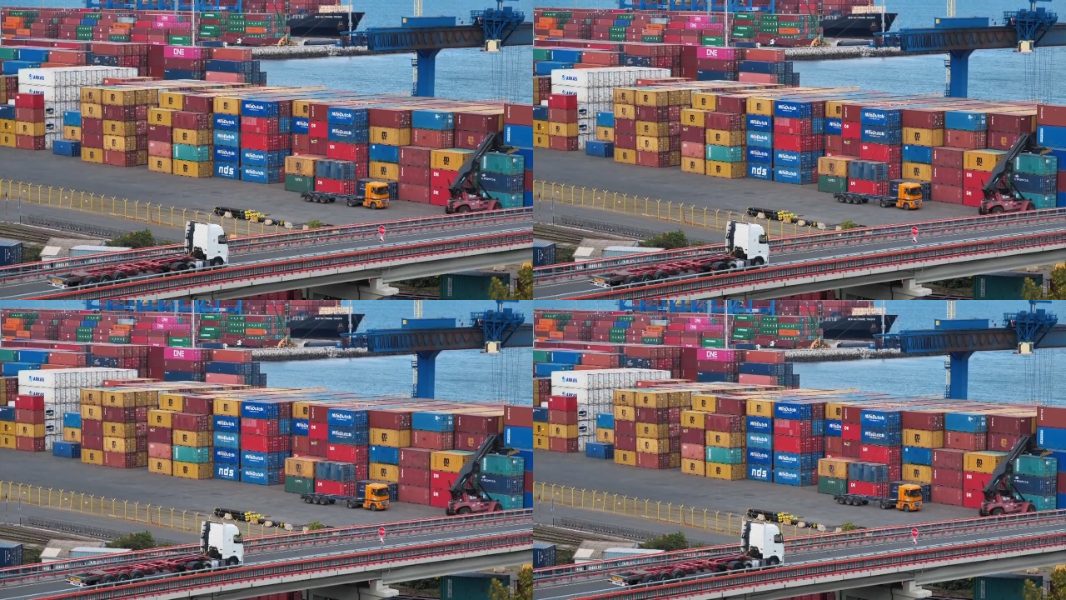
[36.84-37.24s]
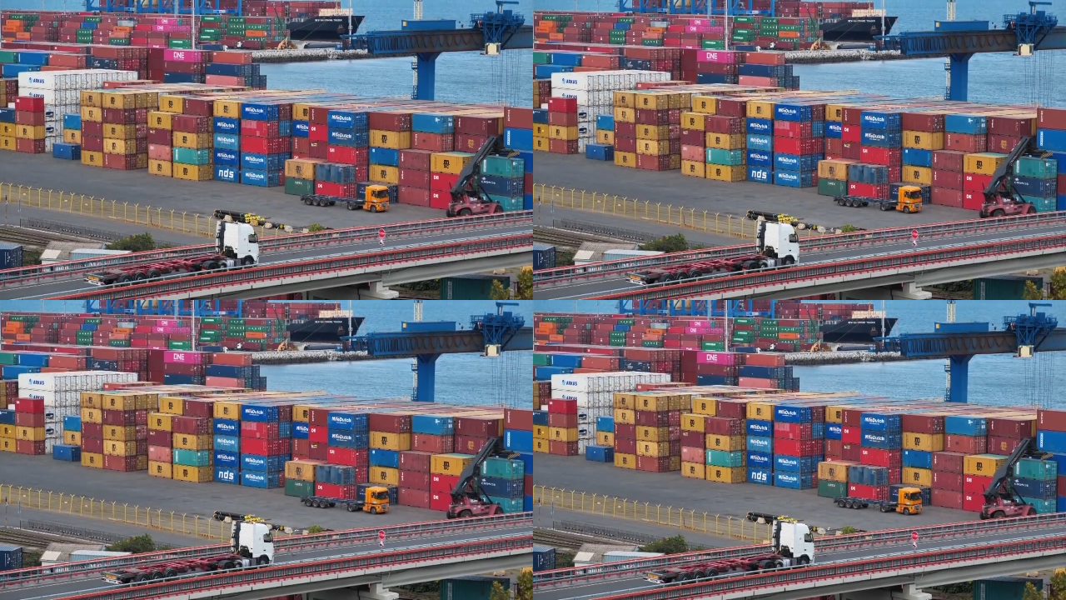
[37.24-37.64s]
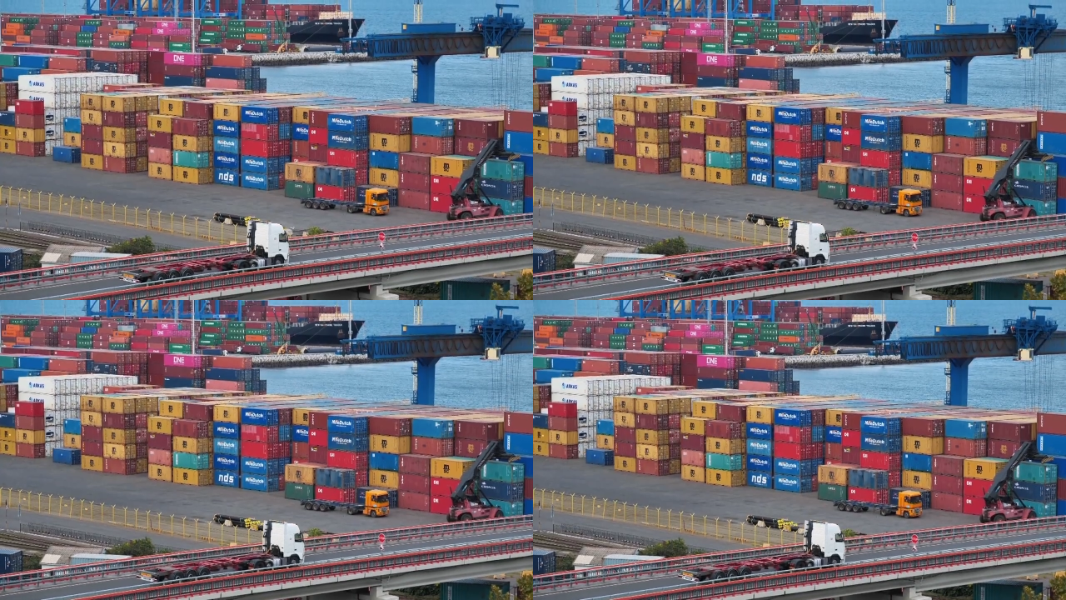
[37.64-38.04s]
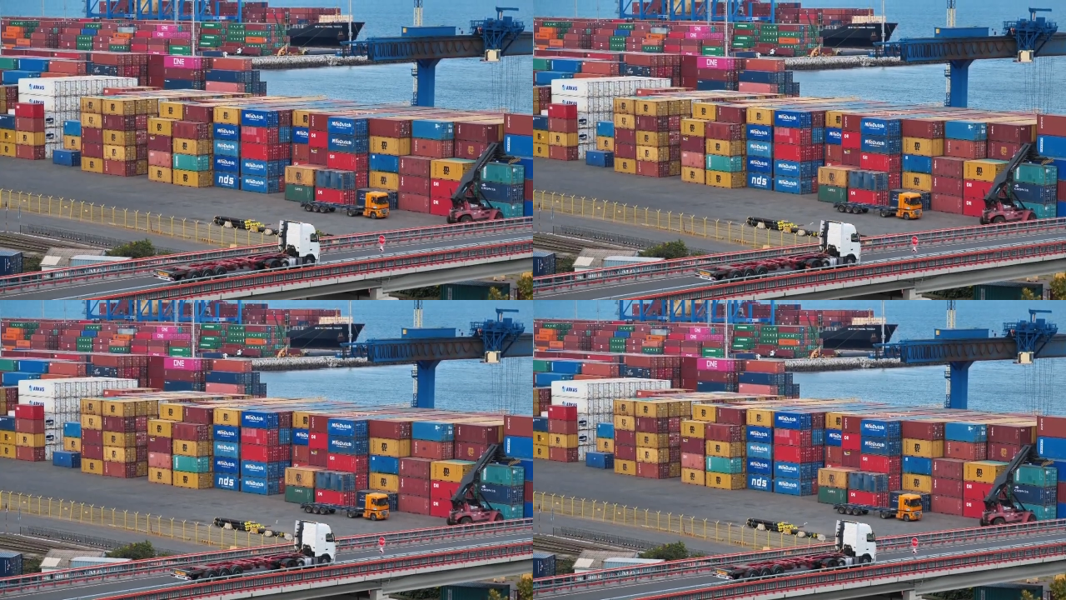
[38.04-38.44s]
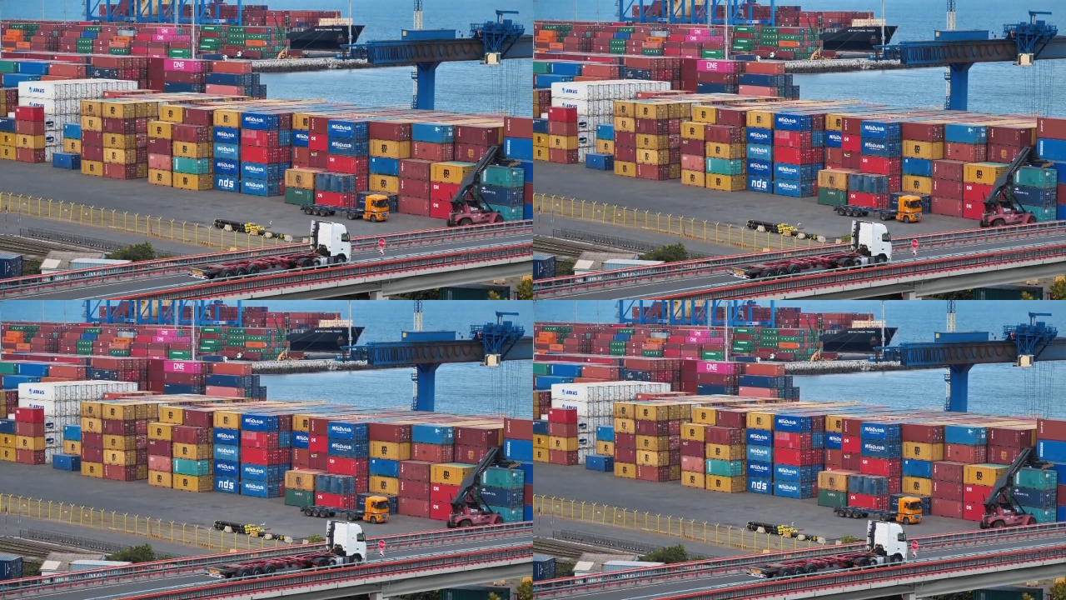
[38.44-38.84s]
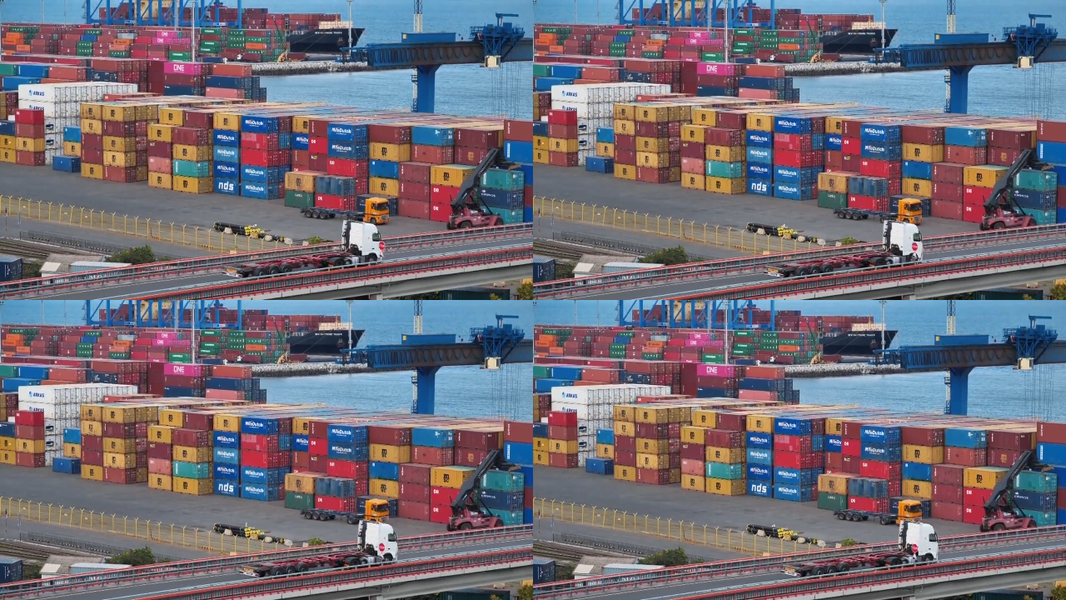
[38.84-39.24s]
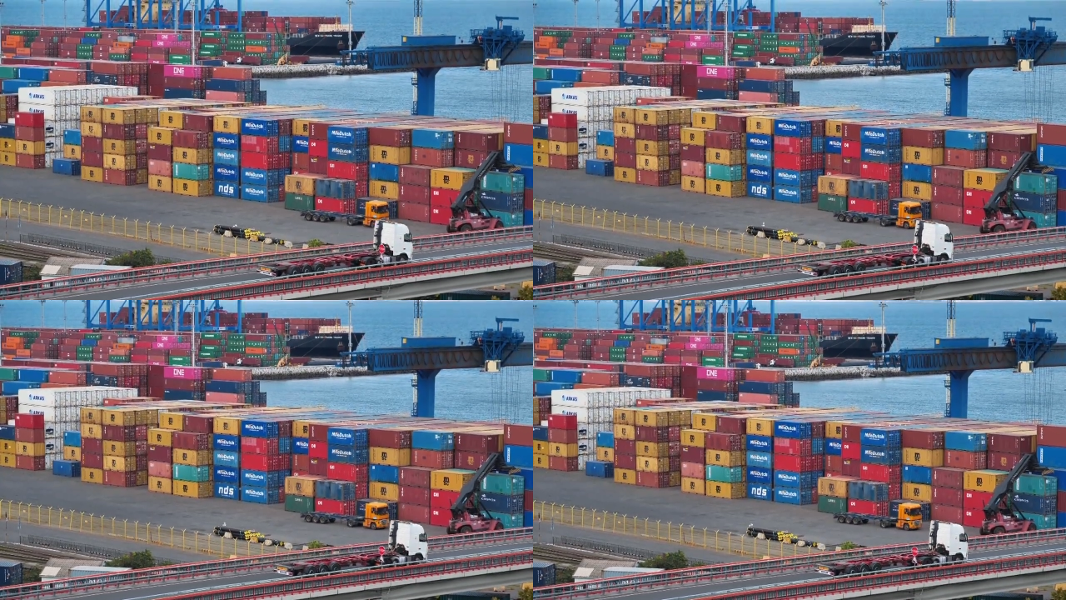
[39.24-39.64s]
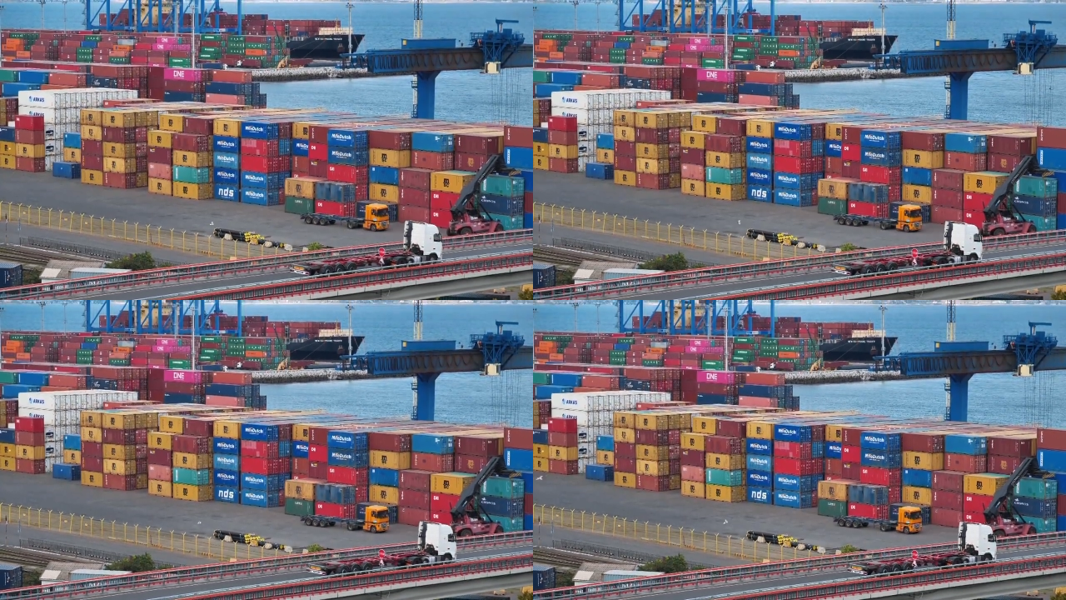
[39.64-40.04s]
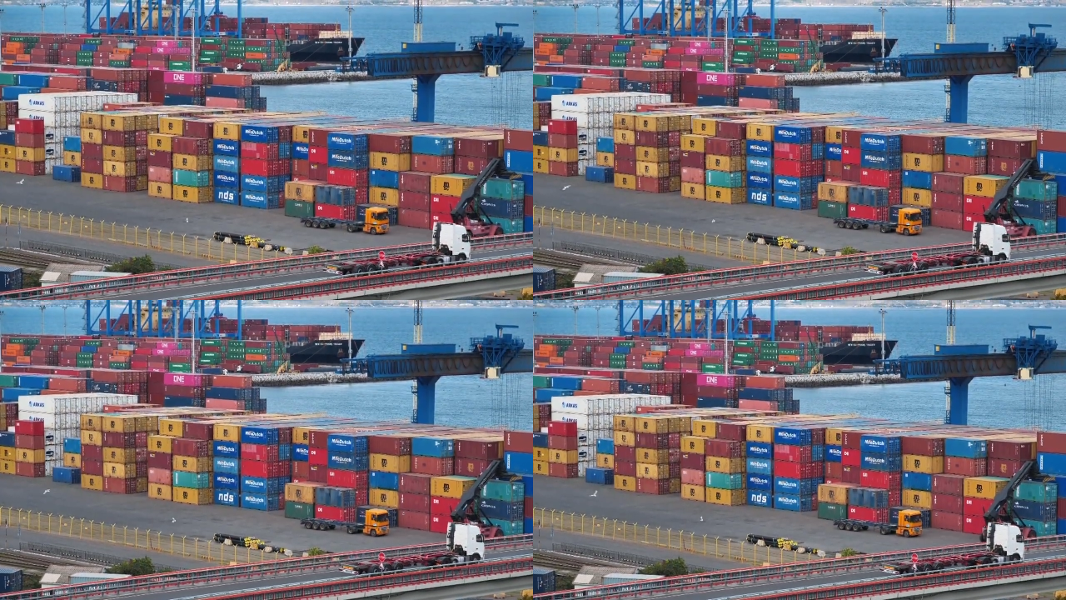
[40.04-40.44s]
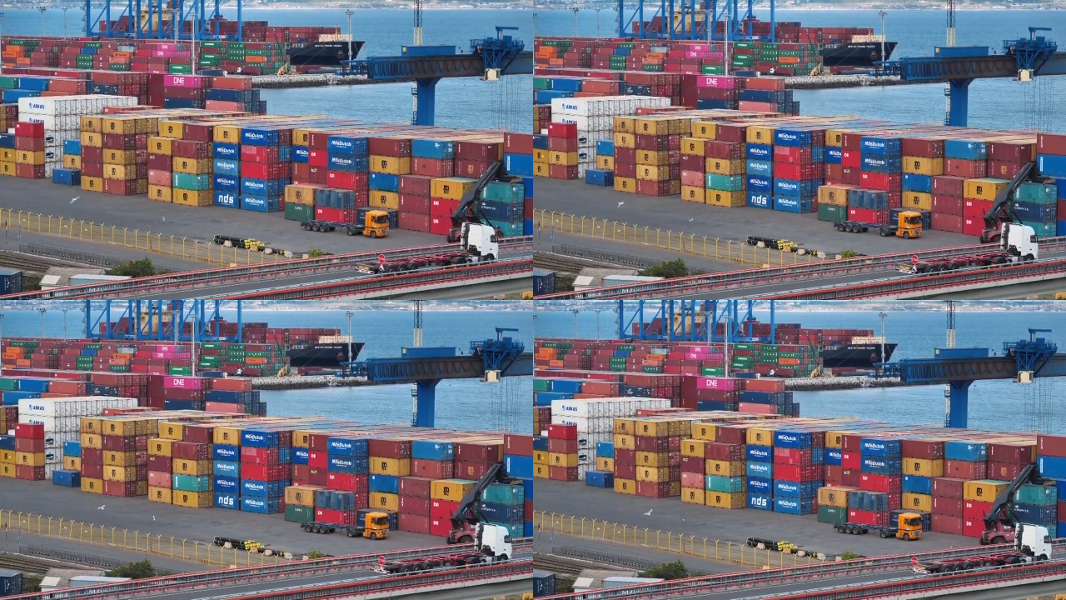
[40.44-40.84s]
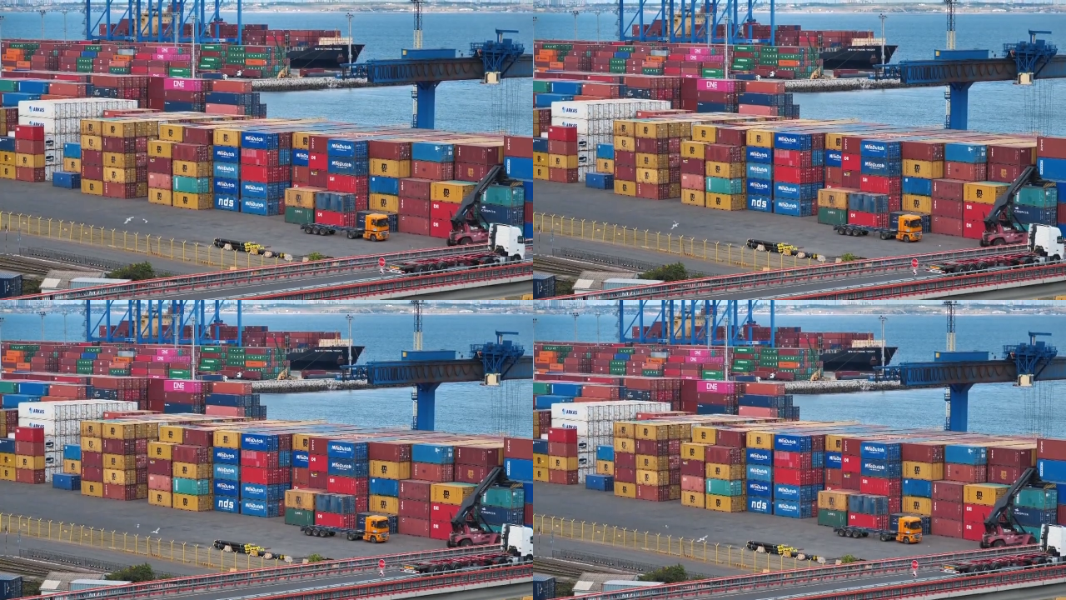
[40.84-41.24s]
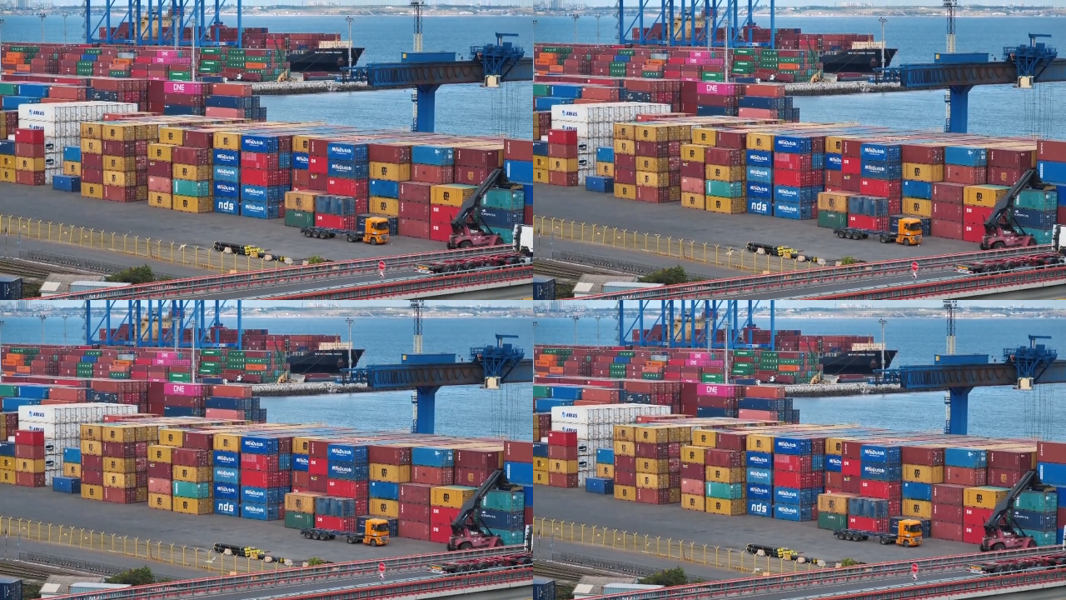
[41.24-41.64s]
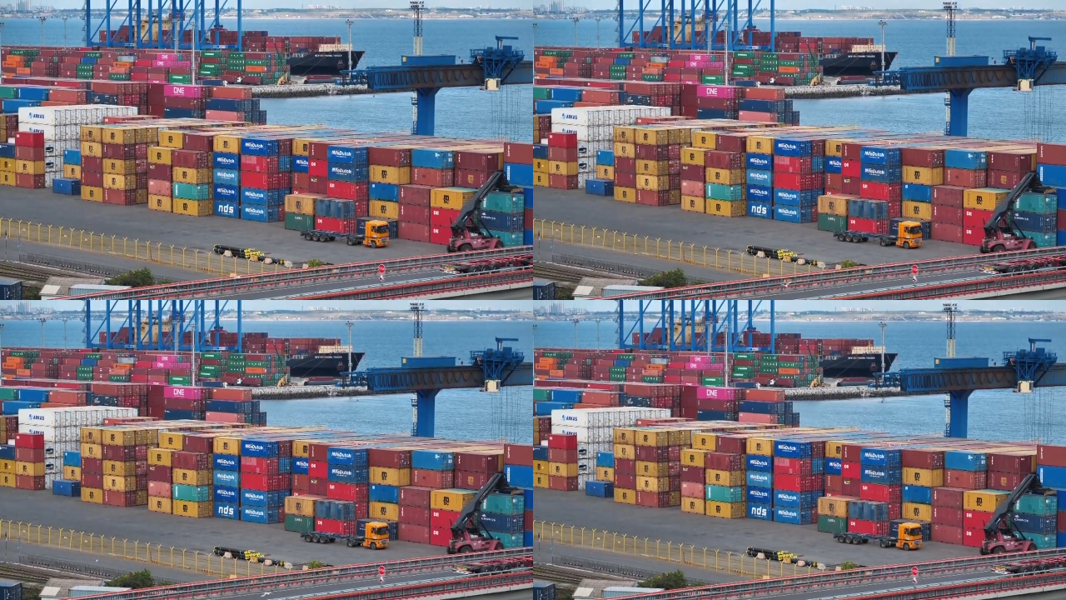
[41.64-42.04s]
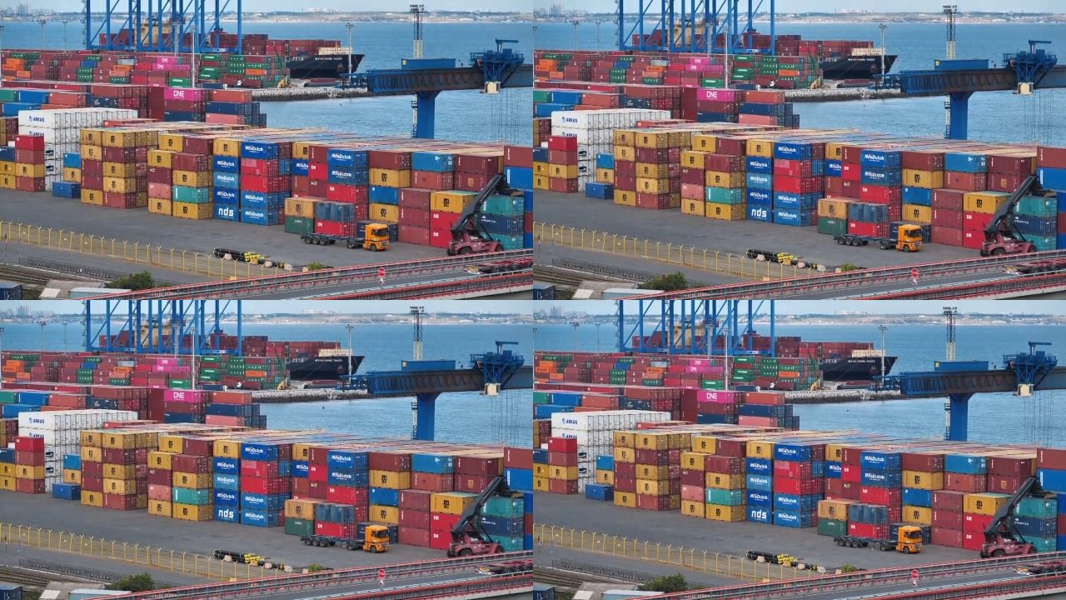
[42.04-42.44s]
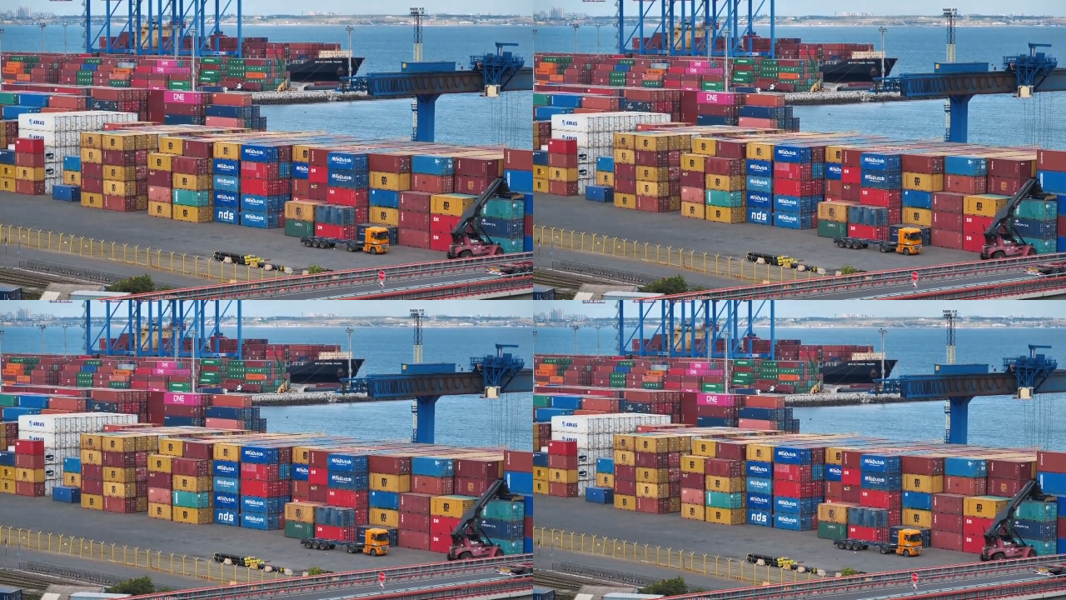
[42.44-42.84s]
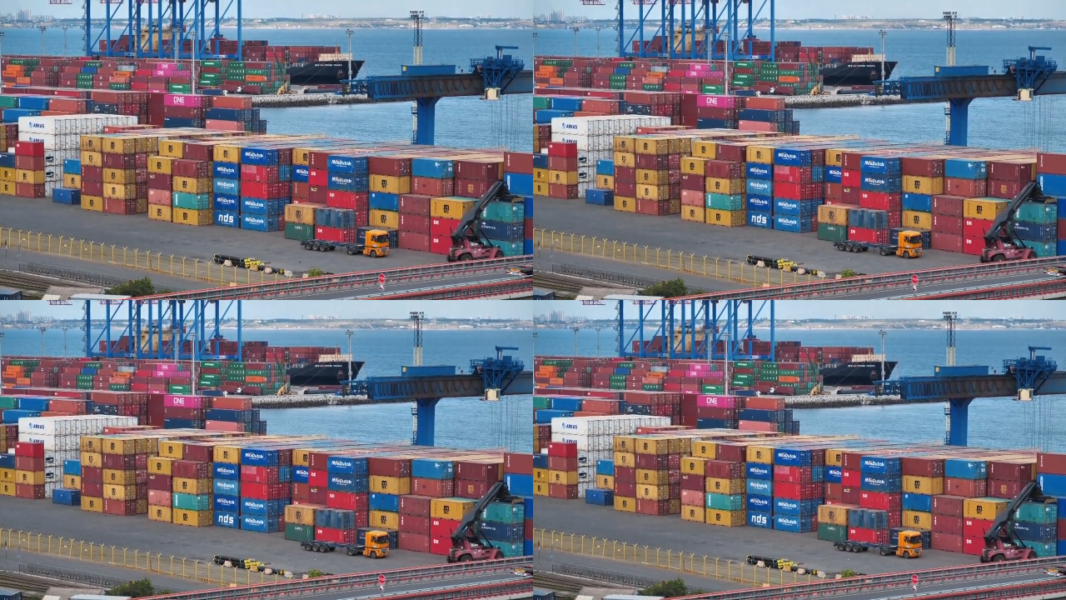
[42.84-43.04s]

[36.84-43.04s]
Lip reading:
(no speaker visible)